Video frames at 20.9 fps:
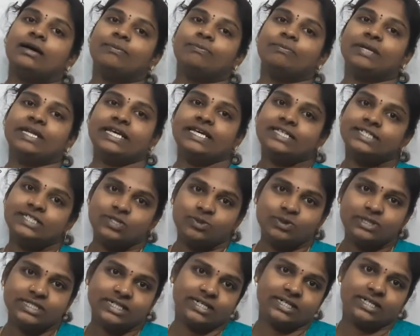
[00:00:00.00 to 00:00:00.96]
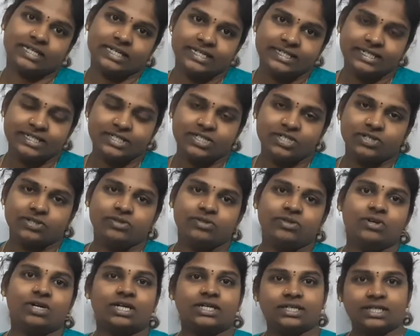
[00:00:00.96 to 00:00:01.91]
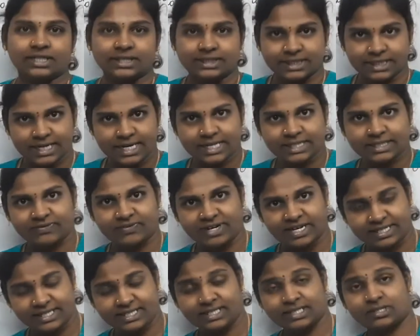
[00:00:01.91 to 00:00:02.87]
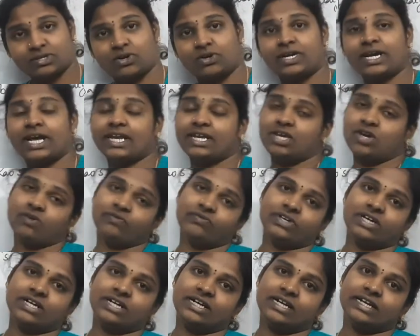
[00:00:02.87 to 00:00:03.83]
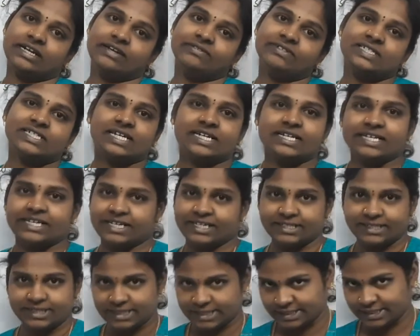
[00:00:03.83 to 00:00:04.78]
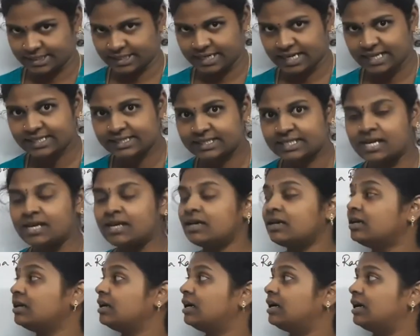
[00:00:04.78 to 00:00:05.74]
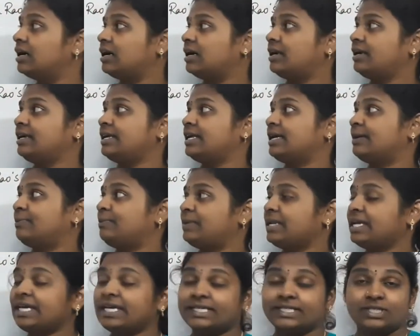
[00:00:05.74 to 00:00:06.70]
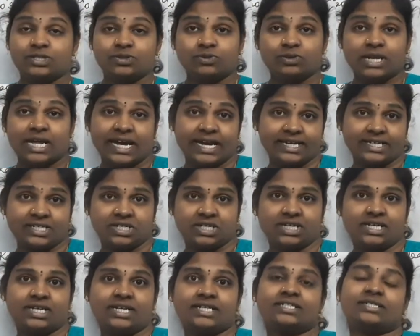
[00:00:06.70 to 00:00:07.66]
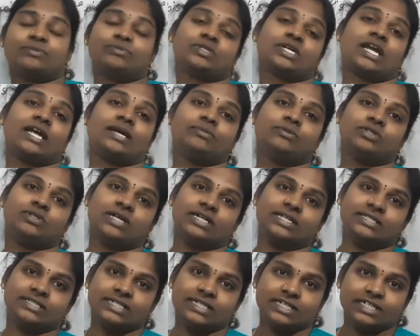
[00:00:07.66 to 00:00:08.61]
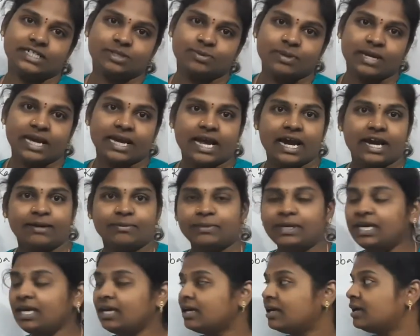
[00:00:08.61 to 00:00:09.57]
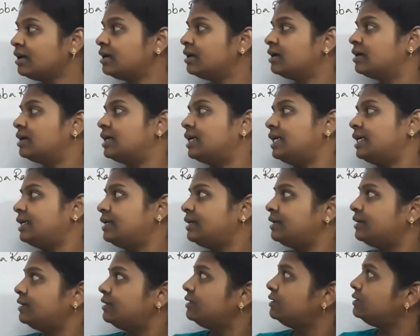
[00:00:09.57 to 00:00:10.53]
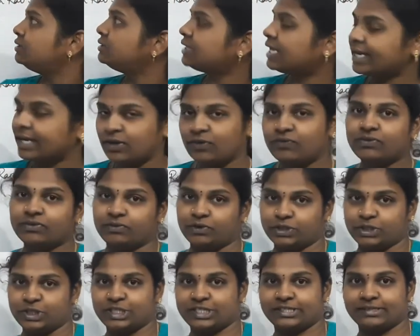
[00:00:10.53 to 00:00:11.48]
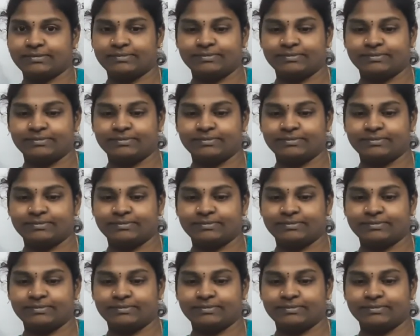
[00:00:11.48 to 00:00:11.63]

please do circulate it to your 10th class friends or any of your relatives studying in 10th class. And please do like, share and subscribe to Anantha Lakshmi Academy. And thank you for watching.